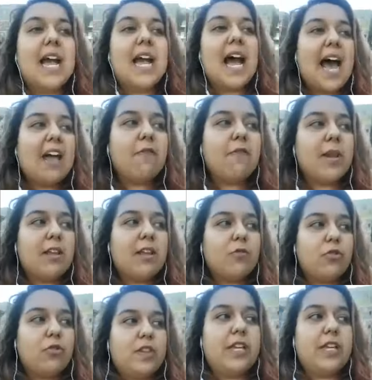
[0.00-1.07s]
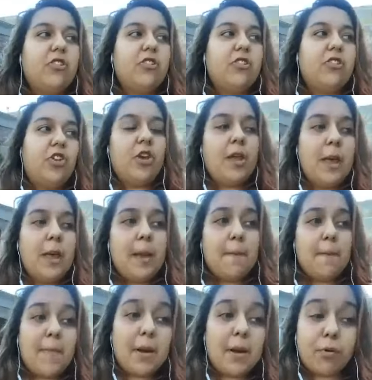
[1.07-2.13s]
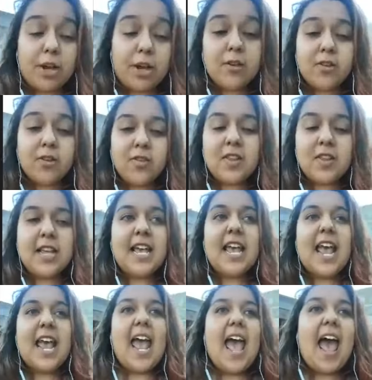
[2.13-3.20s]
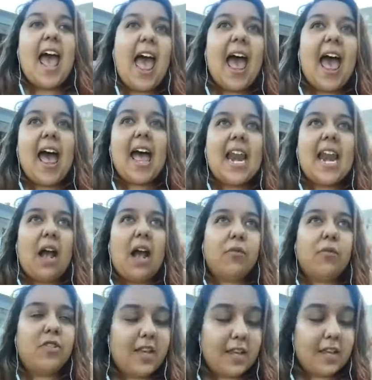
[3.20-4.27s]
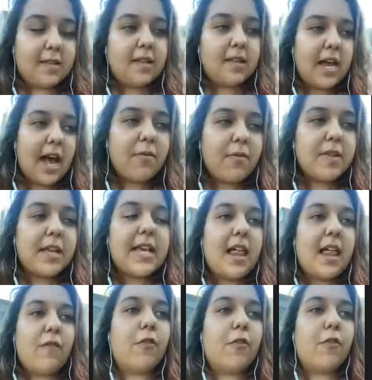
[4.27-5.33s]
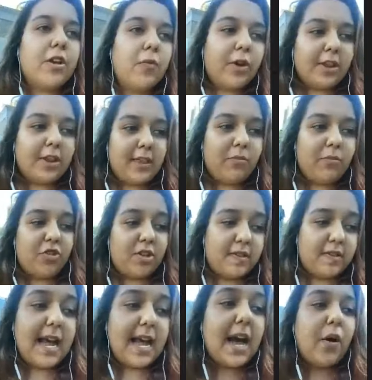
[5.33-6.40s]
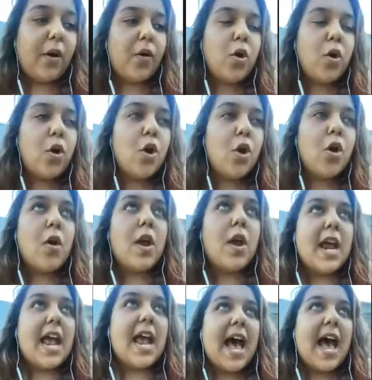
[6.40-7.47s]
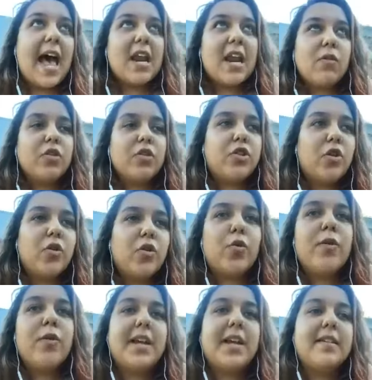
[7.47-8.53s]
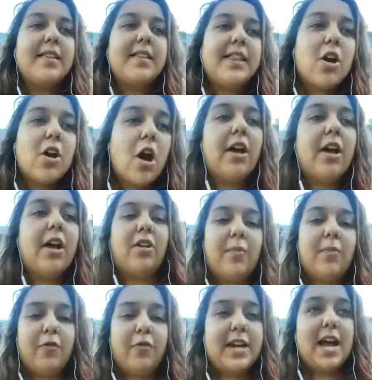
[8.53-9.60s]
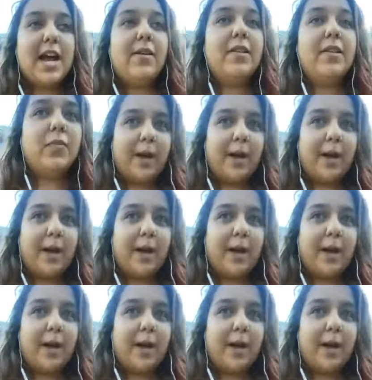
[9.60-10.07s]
I've been able to teach my brothers, and I was in California with them just now, and it was so cool because they're all job free now as well.